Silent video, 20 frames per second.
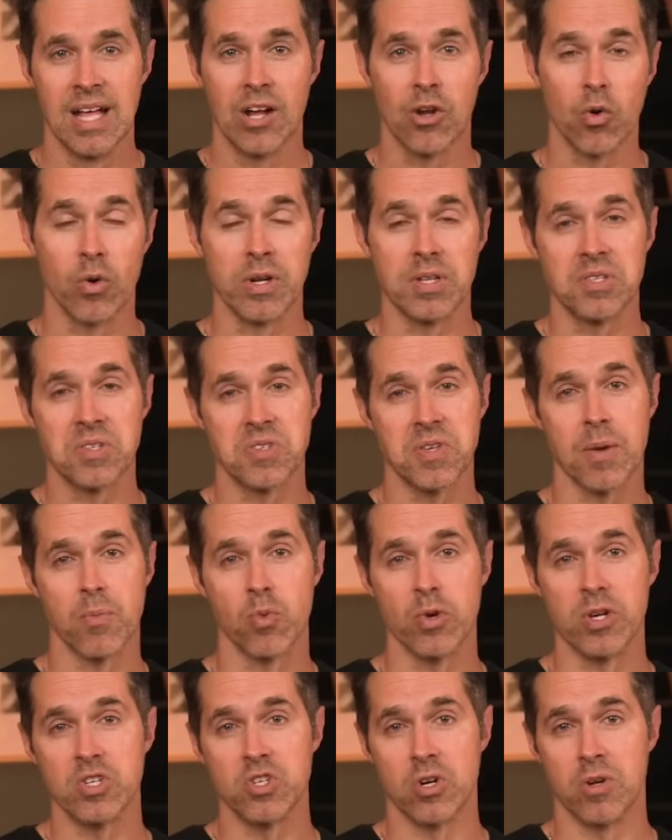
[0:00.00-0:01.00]
According to some
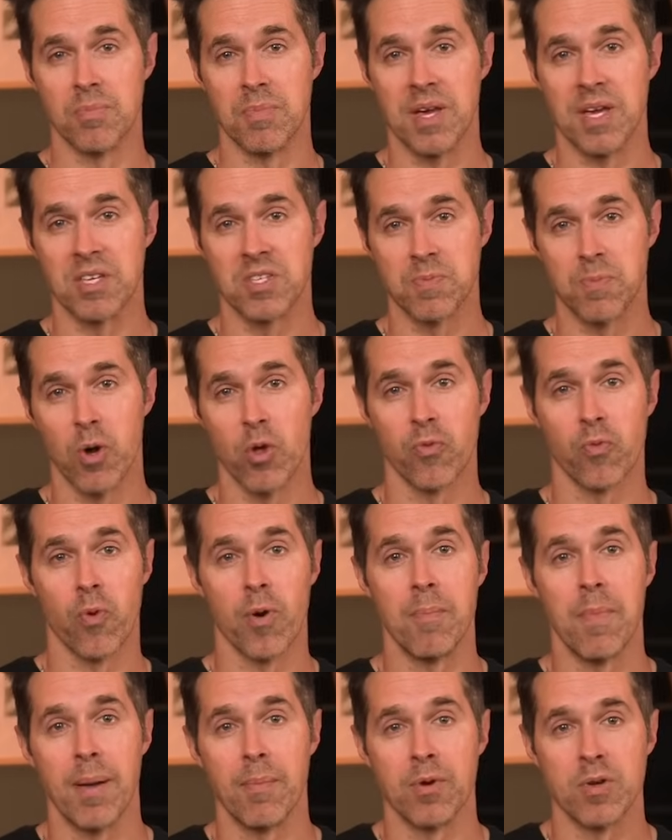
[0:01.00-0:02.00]
regional myths, both were
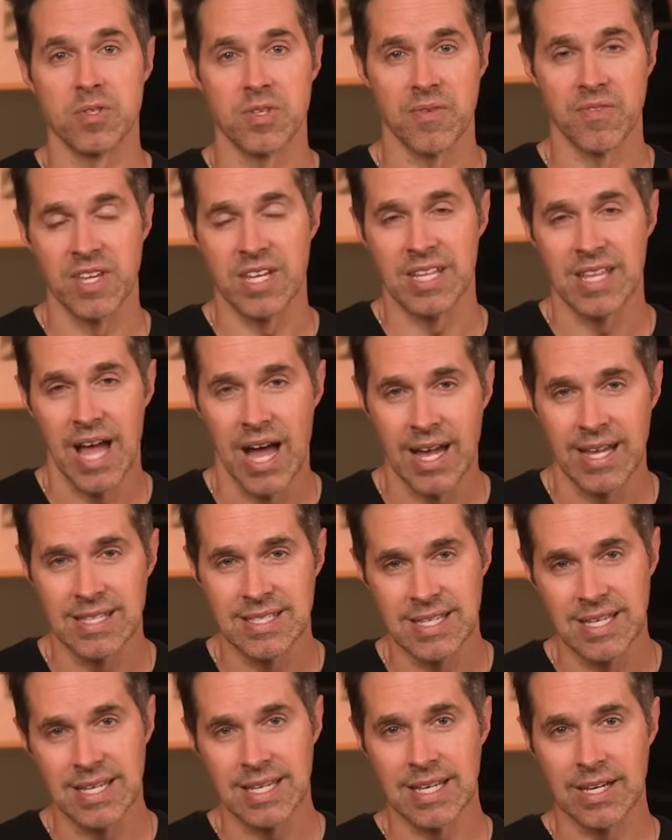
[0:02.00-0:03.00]
members of the
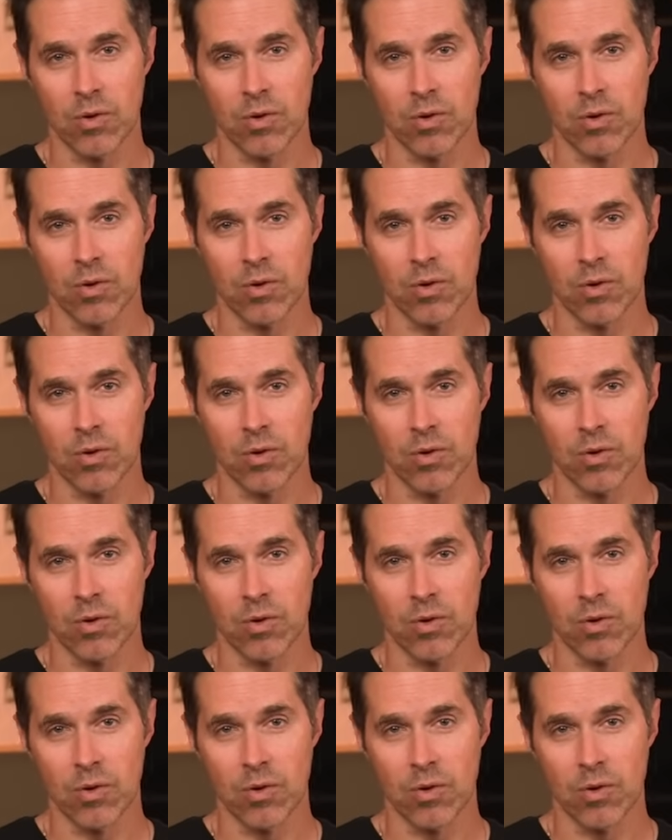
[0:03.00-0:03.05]
nine-deity